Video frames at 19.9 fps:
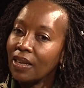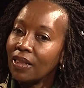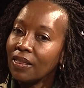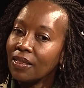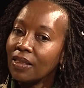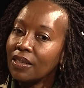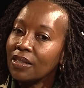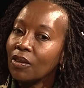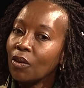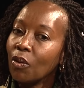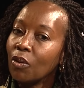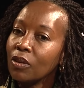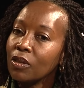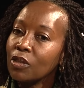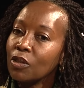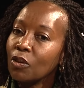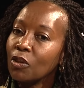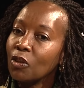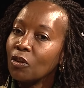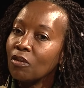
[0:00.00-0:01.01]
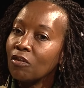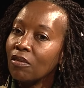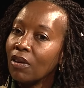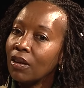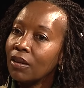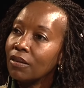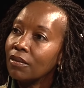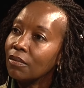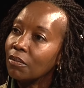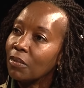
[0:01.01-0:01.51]
that also you
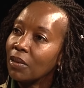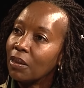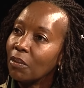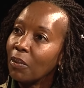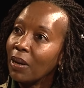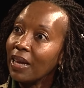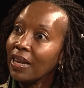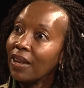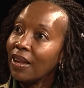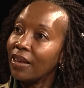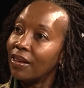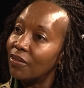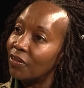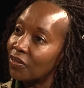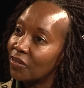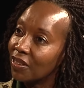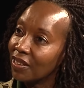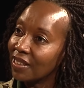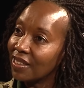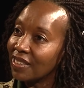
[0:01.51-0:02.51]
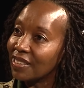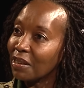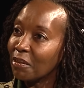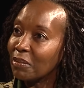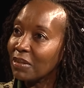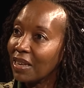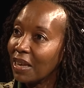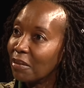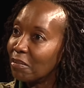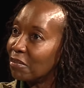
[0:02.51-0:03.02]
run with wildlife.
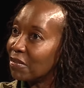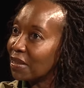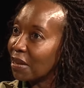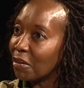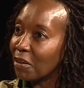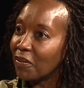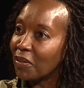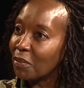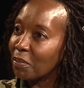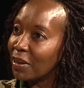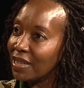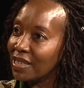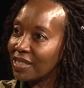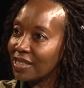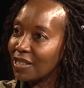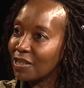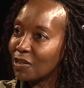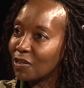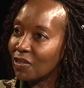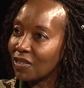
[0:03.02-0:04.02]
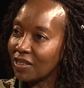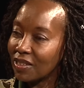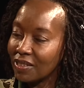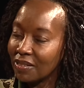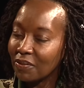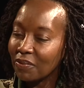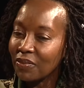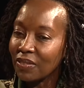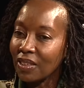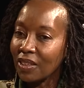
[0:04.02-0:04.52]
Sometimes some of the places you
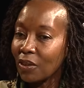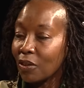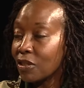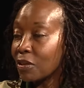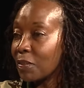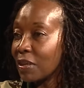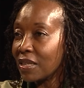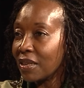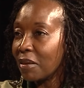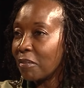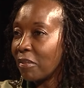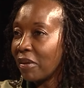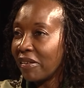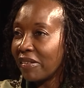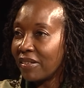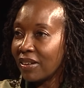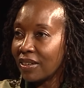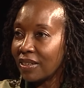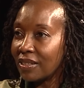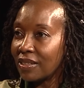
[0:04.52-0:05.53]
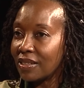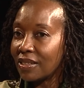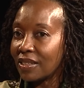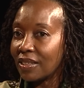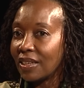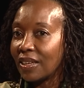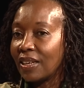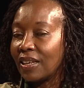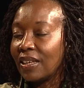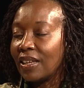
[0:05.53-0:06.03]
can, because Masai Mara and
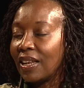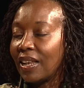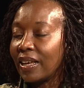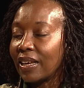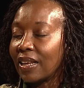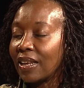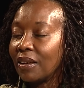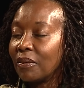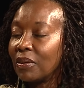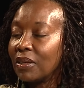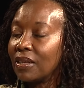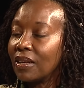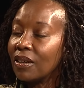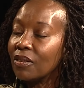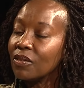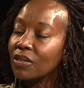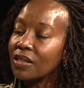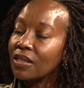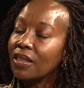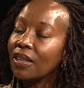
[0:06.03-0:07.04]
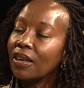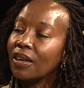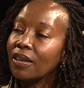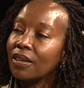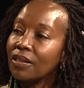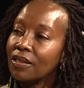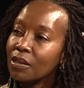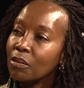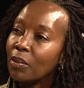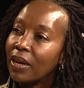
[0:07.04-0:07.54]
like lower downs, there
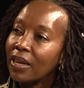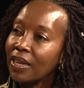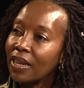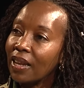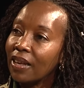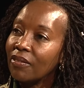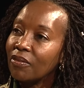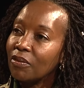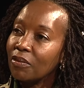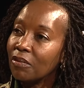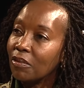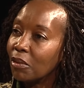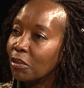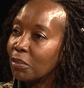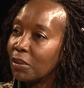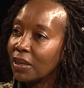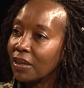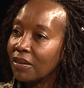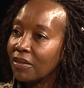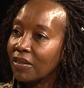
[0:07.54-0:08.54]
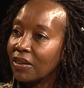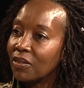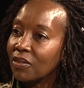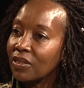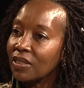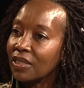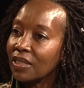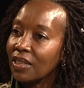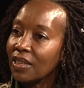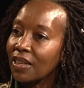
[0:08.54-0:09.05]
is wildlife roaming
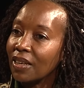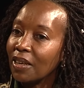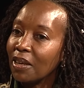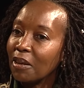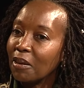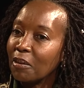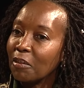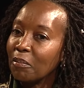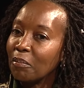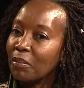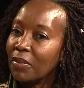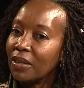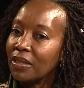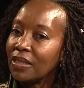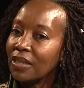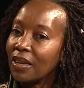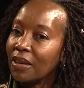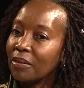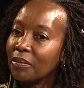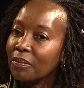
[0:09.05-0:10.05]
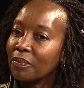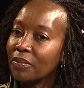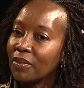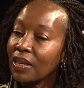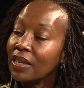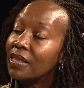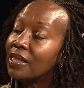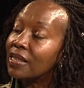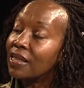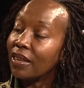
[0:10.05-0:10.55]
around. But
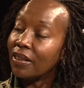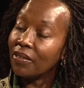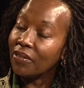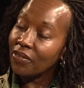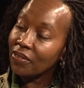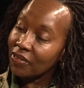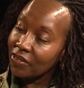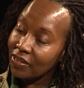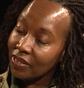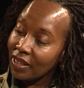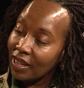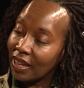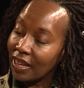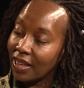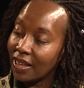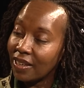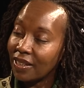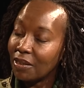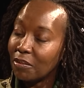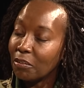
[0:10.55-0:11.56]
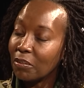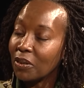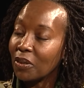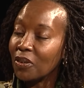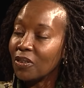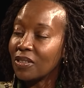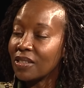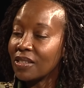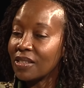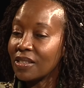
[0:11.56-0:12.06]
it's safe, again,
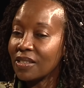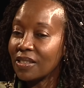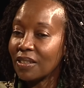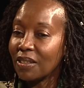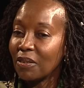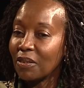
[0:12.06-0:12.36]
because